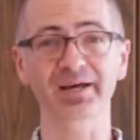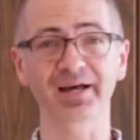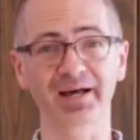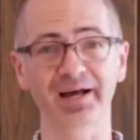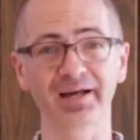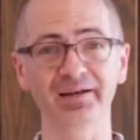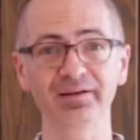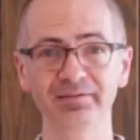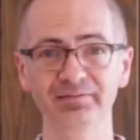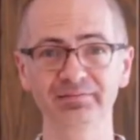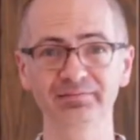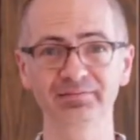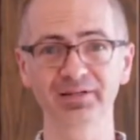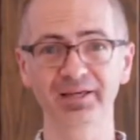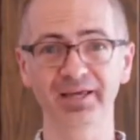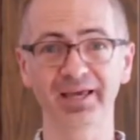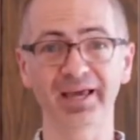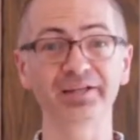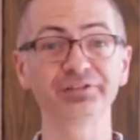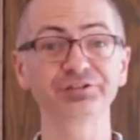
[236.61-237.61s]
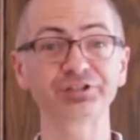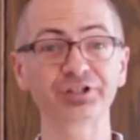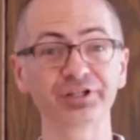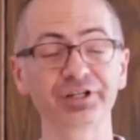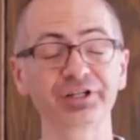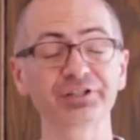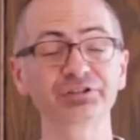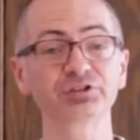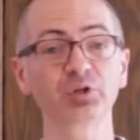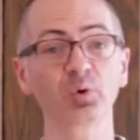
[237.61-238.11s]
God and
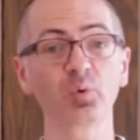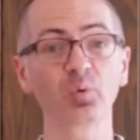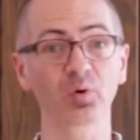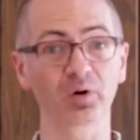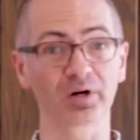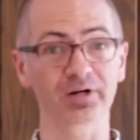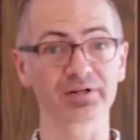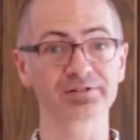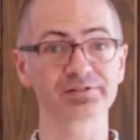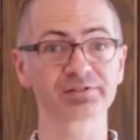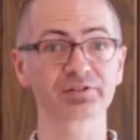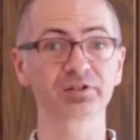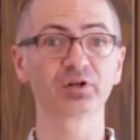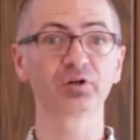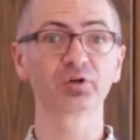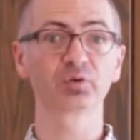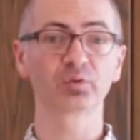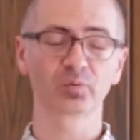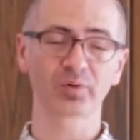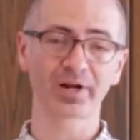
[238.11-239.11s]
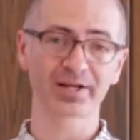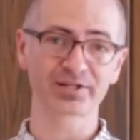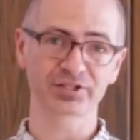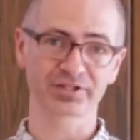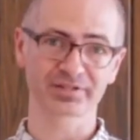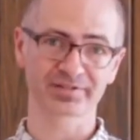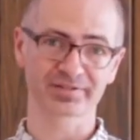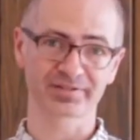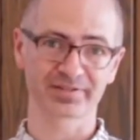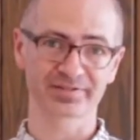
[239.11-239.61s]
turning towards
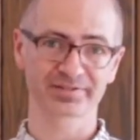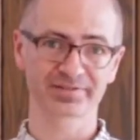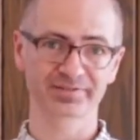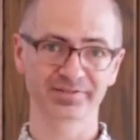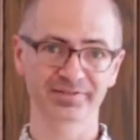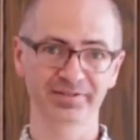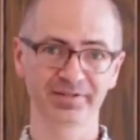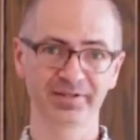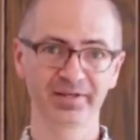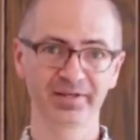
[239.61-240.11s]
righteousness.